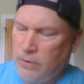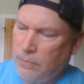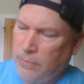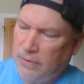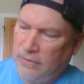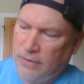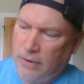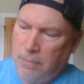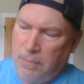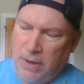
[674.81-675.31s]
The
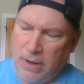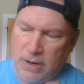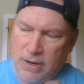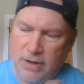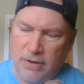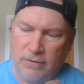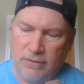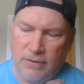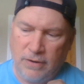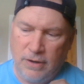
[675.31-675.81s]
reason I made it
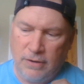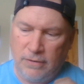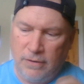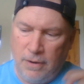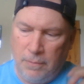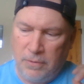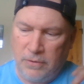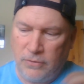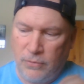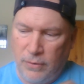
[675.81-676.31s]
is
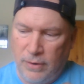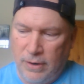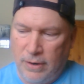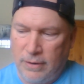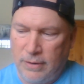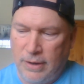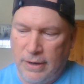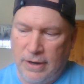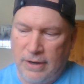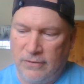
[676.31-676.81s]
number three,
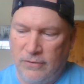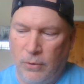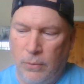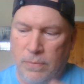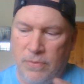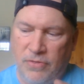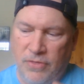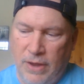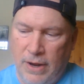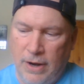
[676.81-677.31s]
like its
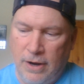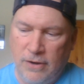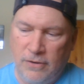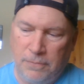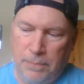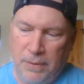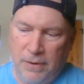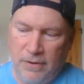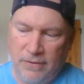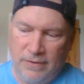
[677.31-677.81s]
own thing, is
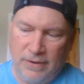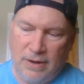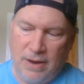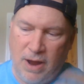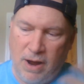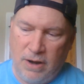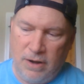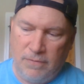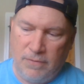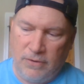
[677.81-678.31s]
because it
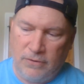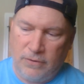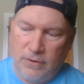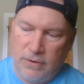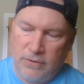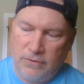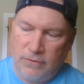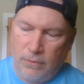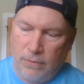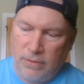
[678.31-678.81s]
kind of isn't
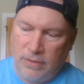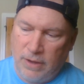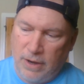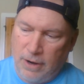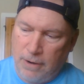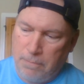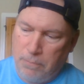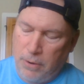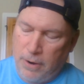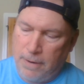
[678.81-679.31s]
its own
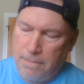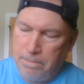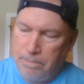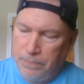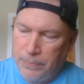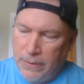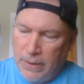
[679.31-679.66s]
thing, but it